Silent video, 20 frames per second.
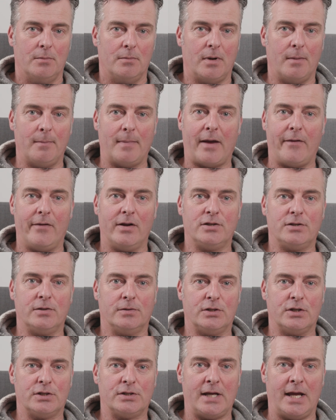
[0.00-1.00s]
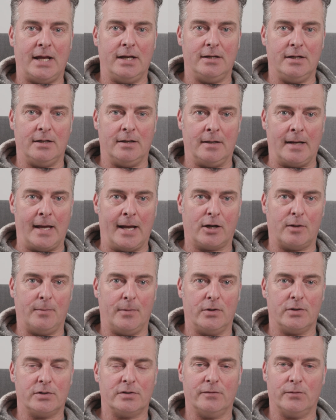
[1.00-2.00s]
My marriage had just ended in
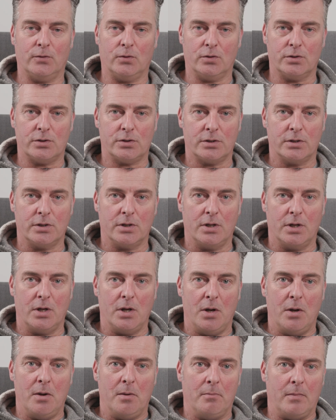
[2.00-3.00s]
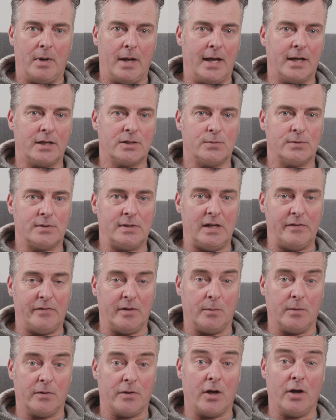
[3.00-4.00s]
acrimonious divorce. My ex was
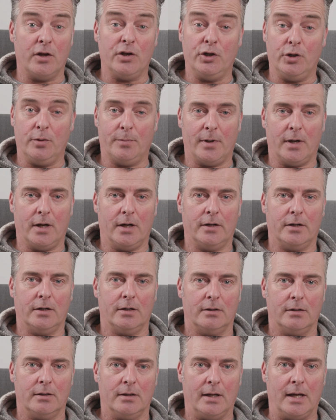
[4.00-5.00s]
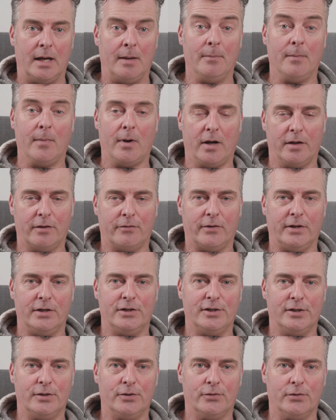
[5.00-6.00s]
living with her new partner and my 3
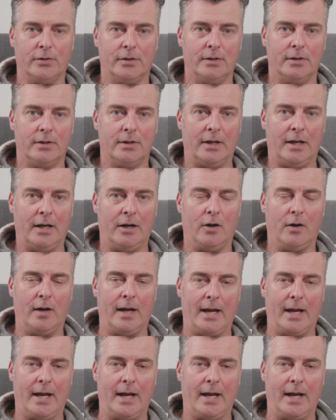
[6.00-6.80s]
children in our